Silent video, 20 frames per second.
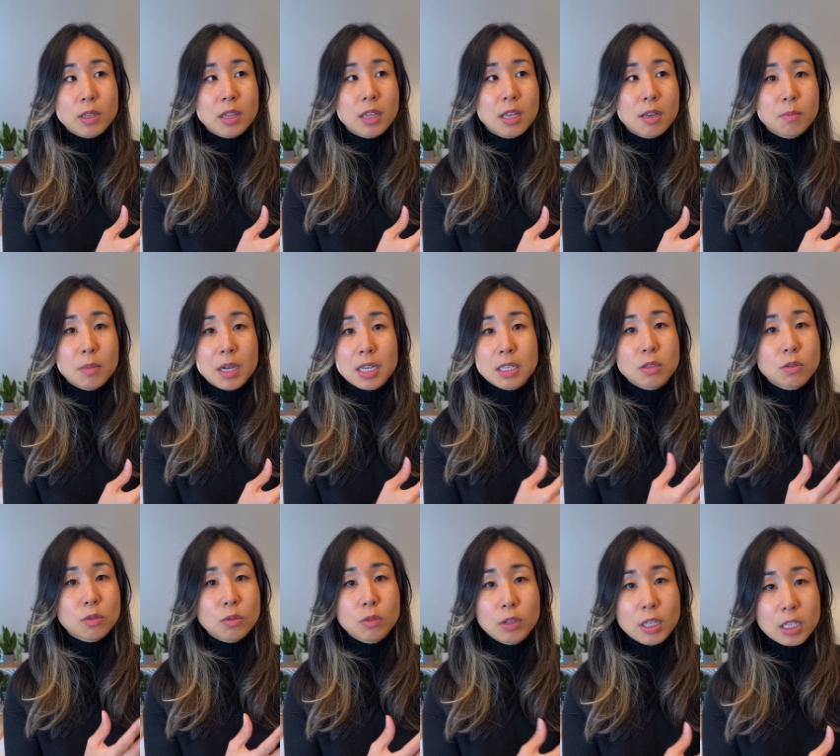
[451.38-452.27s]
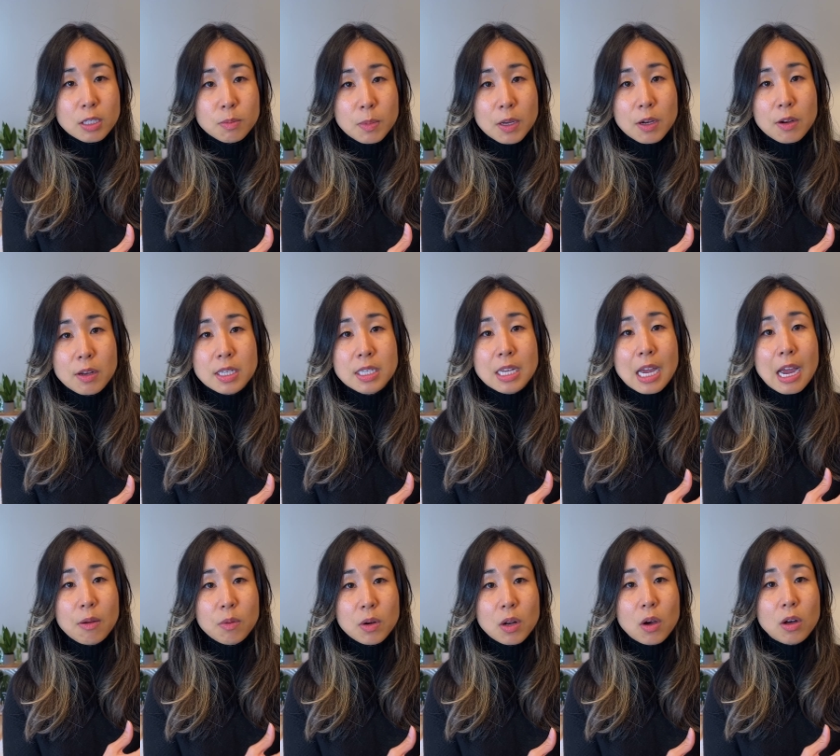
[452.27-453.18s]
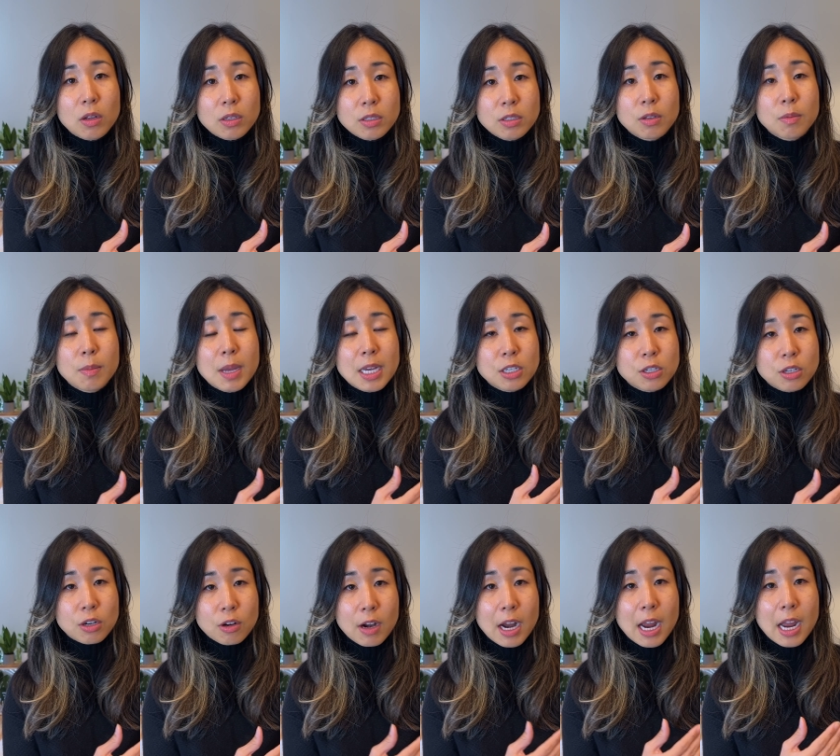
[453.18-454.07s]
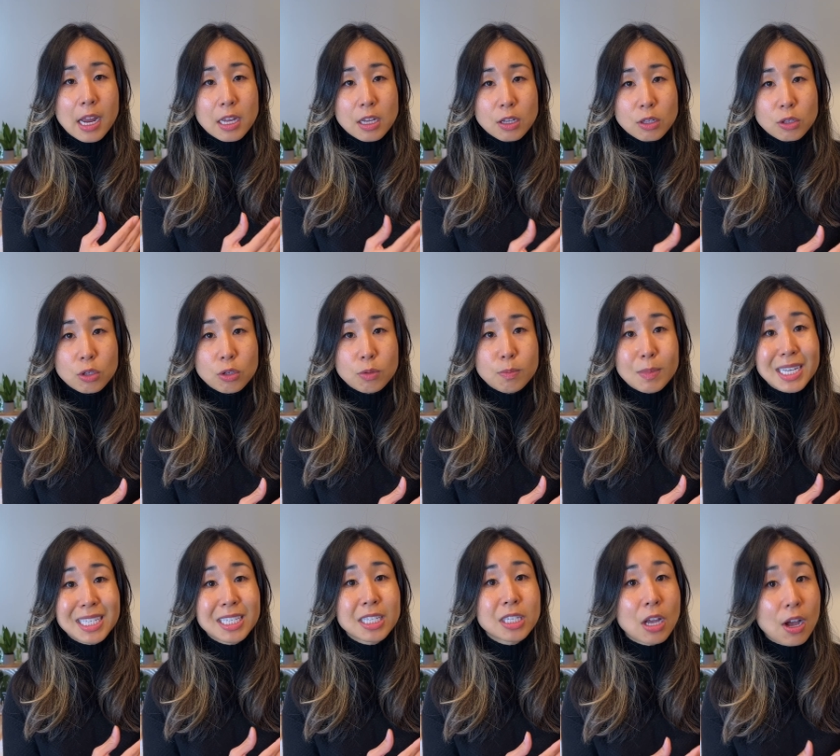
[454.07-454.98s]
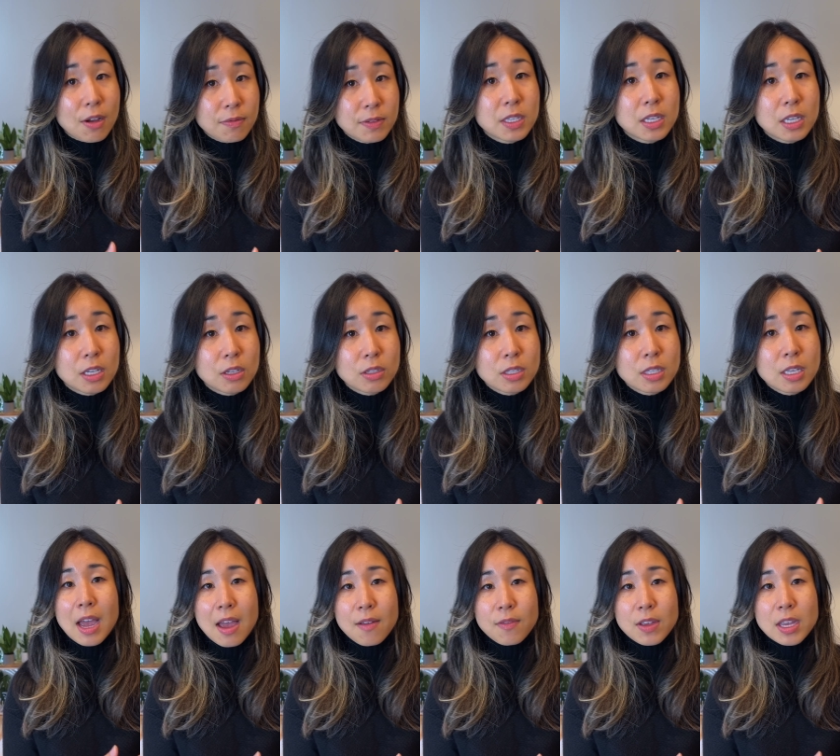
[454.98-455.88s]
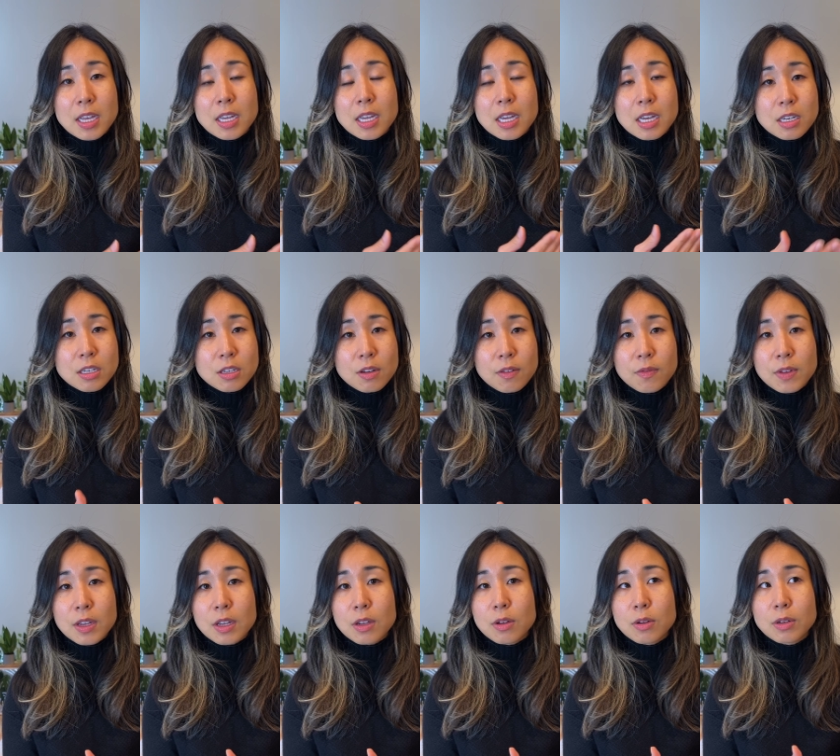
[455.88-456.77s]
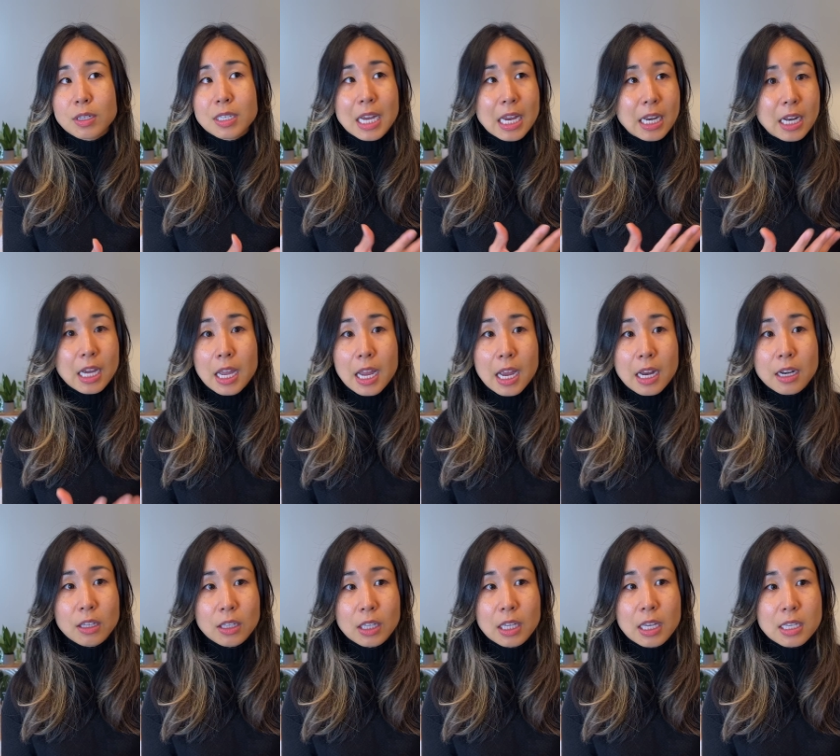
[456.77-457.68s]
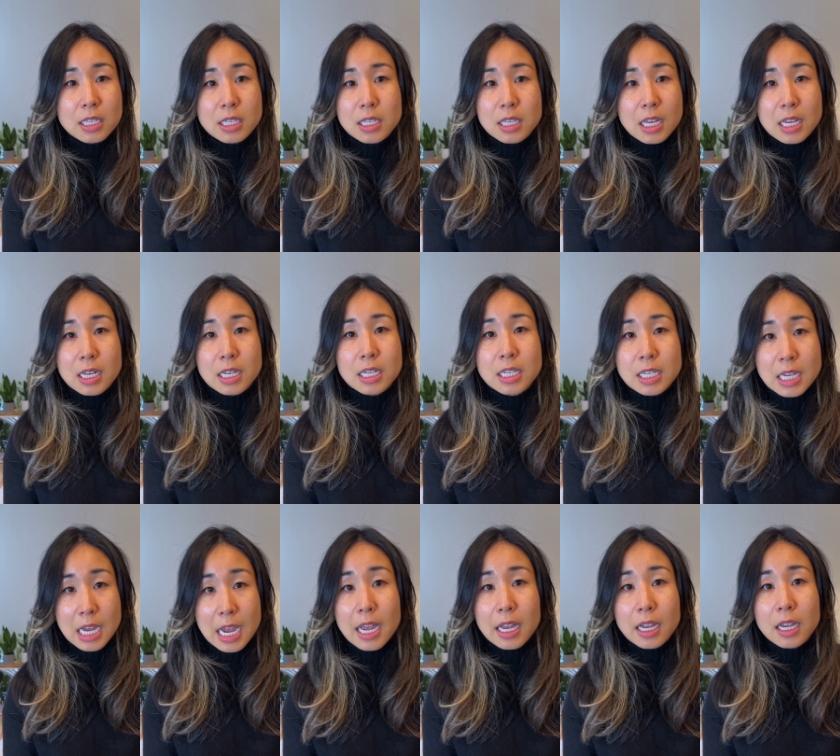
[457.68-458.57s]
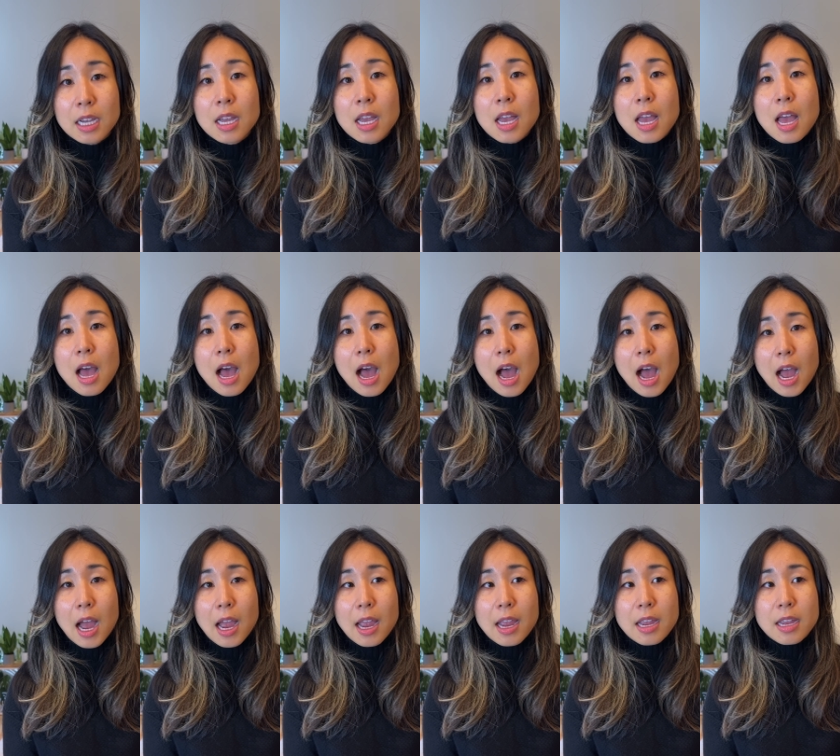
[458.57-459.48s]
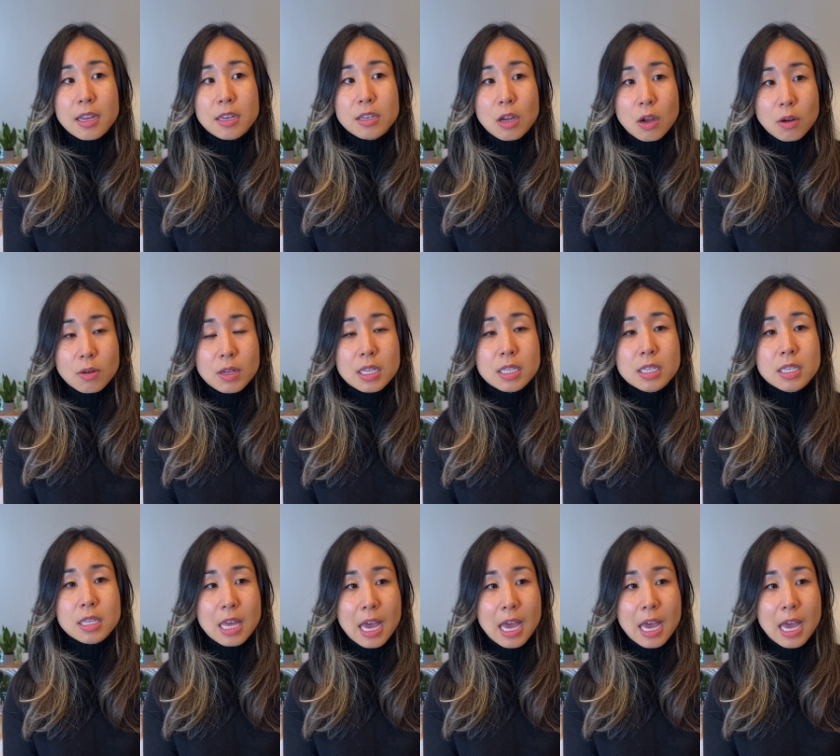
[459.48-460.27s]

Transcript: within my school experience, I would also make sure I include my soft skills. Having interviewed data analysts in tech, I noticed